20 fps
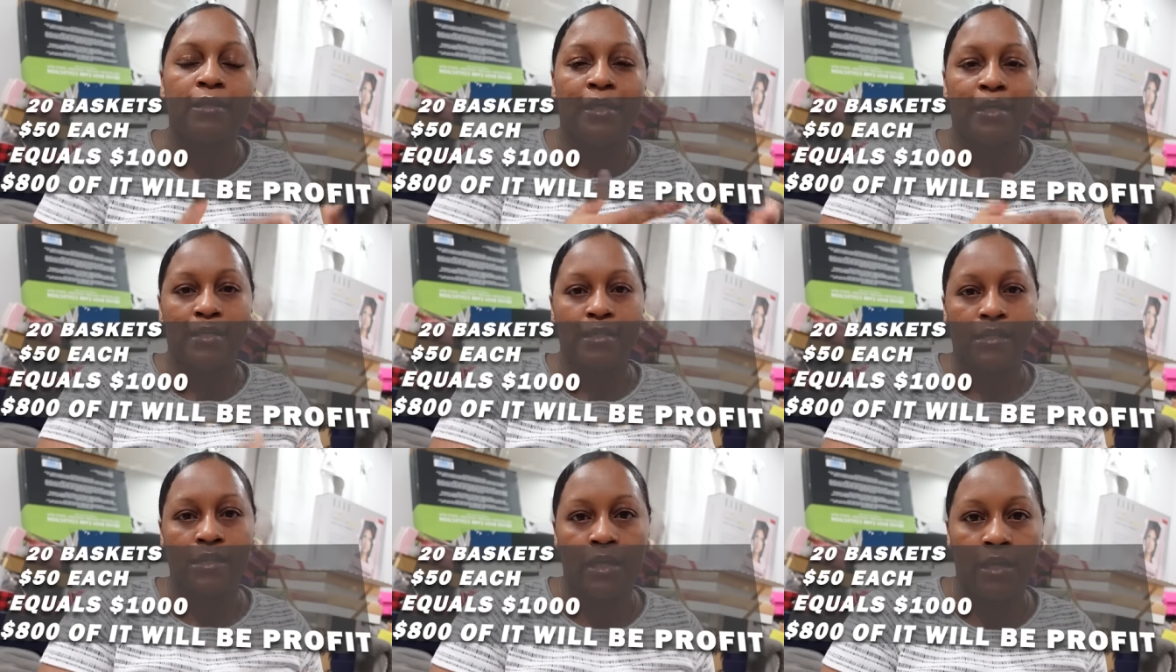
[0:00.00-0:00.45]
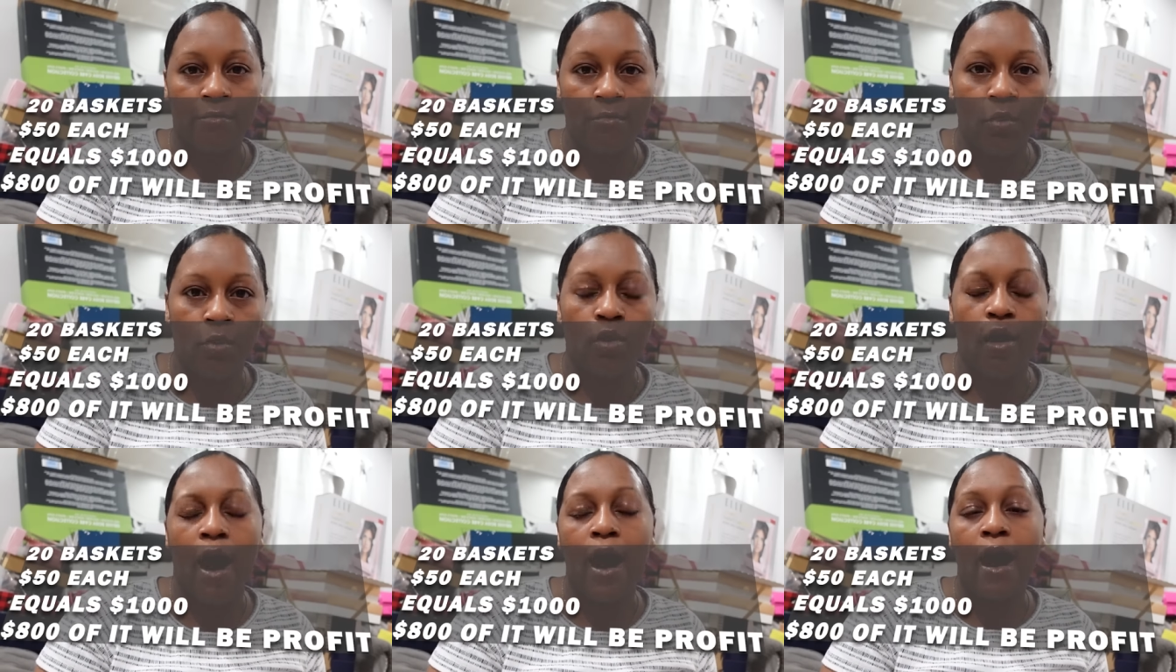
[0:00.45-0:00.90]
get 10
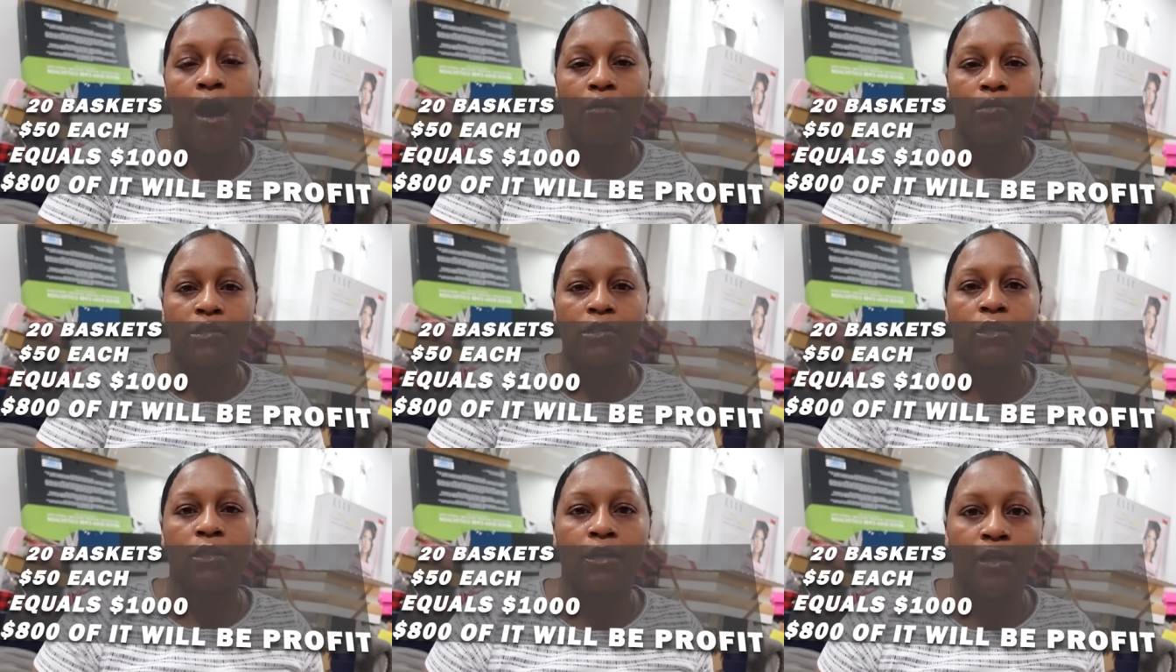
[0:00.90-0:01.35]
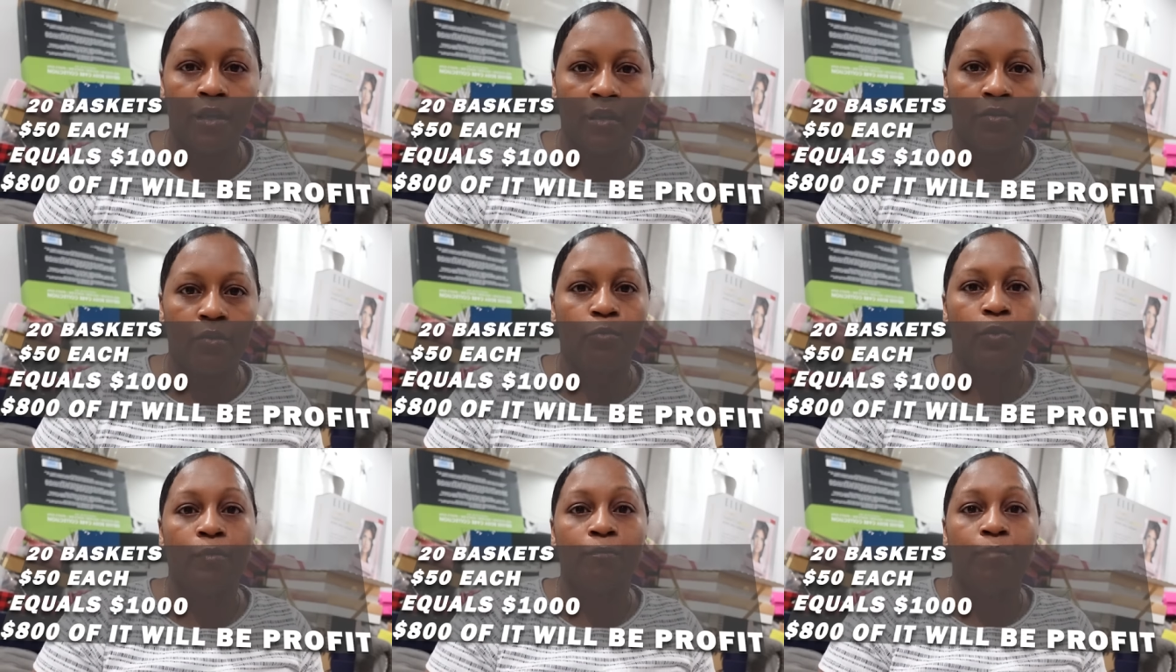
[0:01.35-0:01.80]
more all
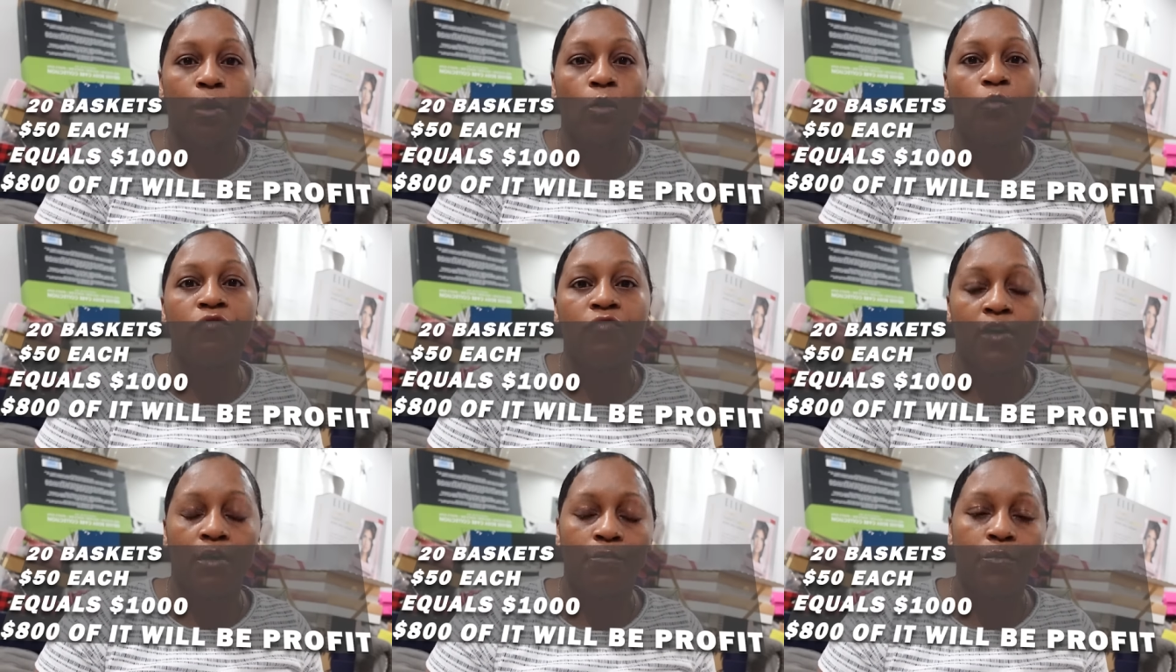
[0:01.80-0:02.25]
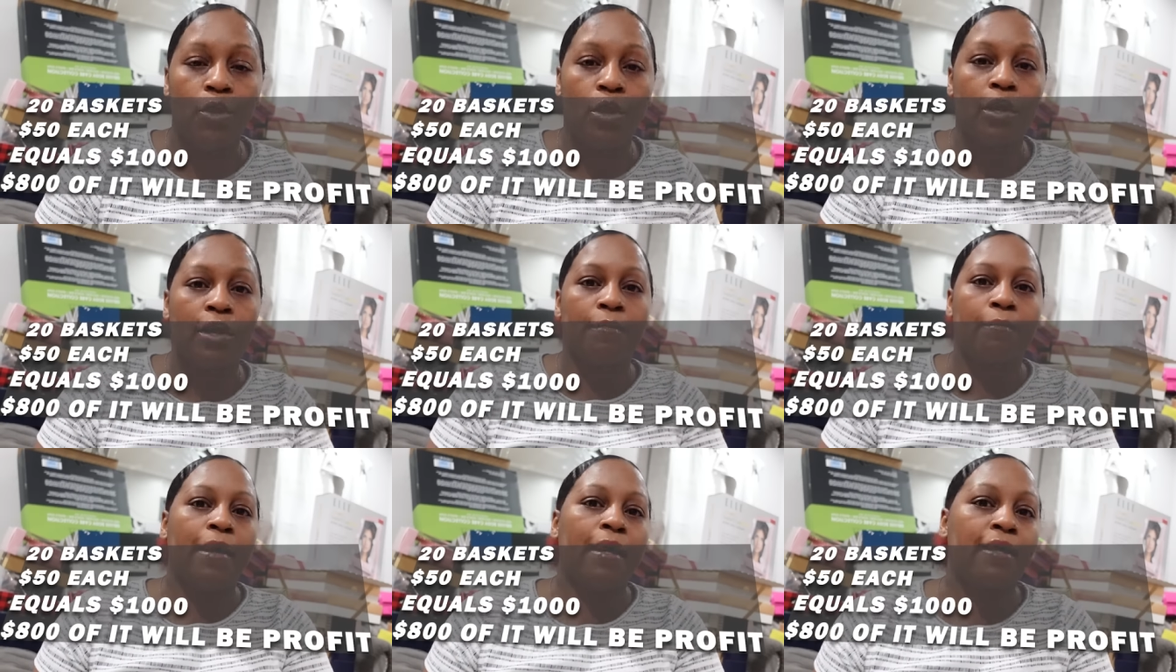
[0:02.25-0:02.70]
together with both of them. You're
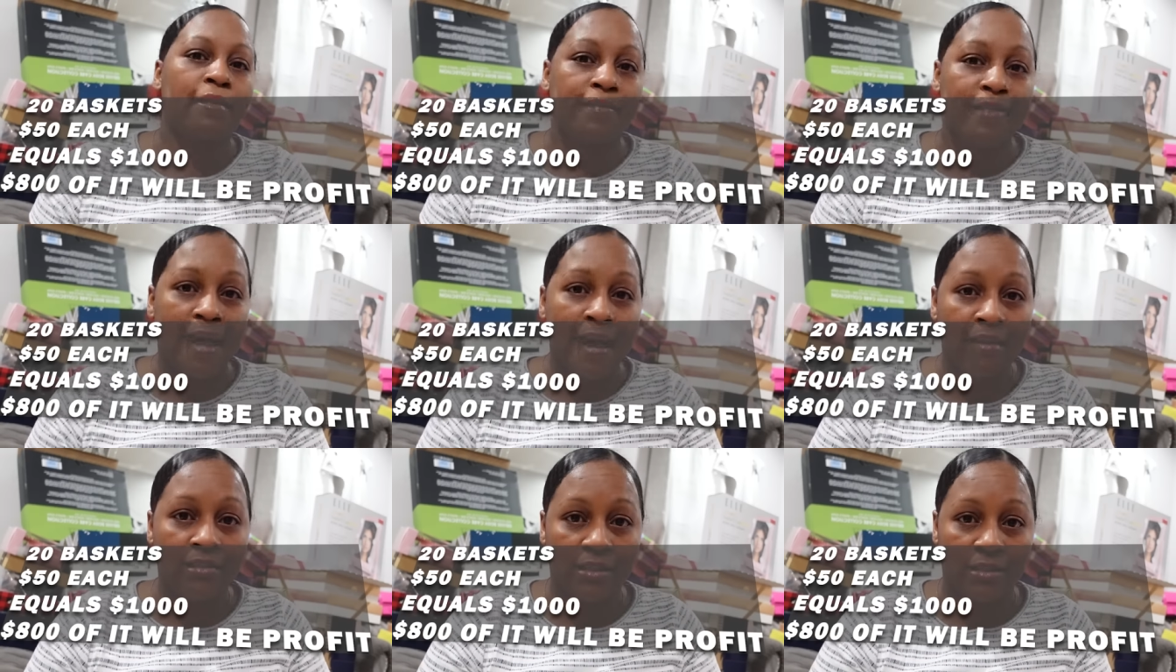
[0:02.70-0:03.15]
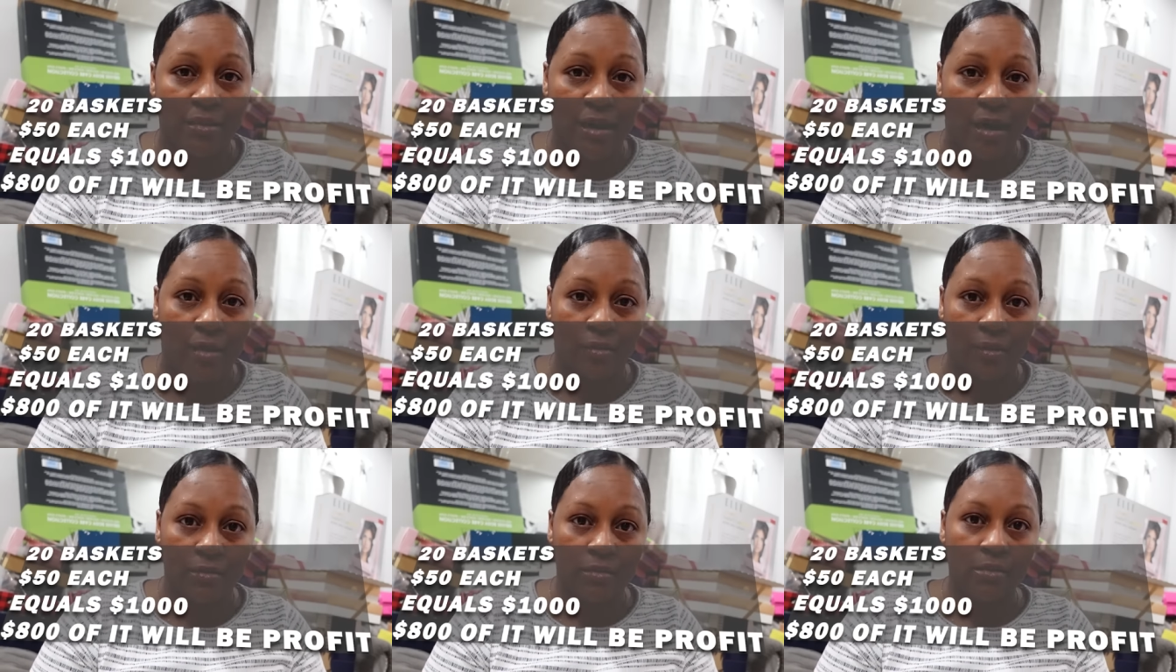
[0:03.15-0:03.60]
going to make a thousand
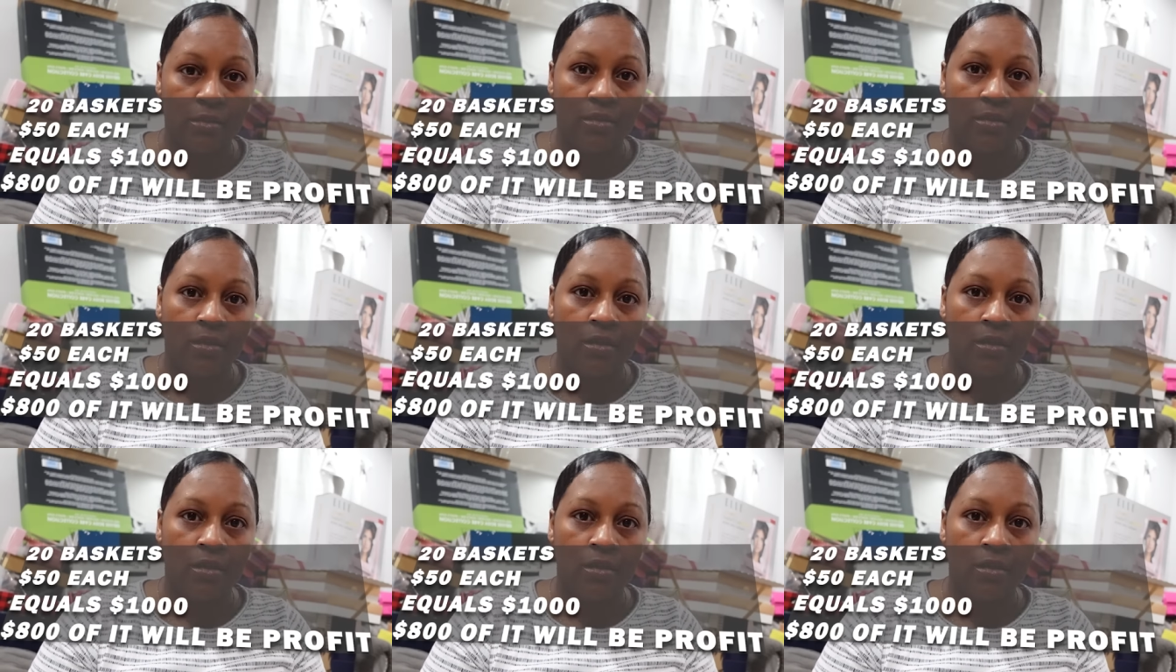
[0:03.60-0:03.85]
dollars.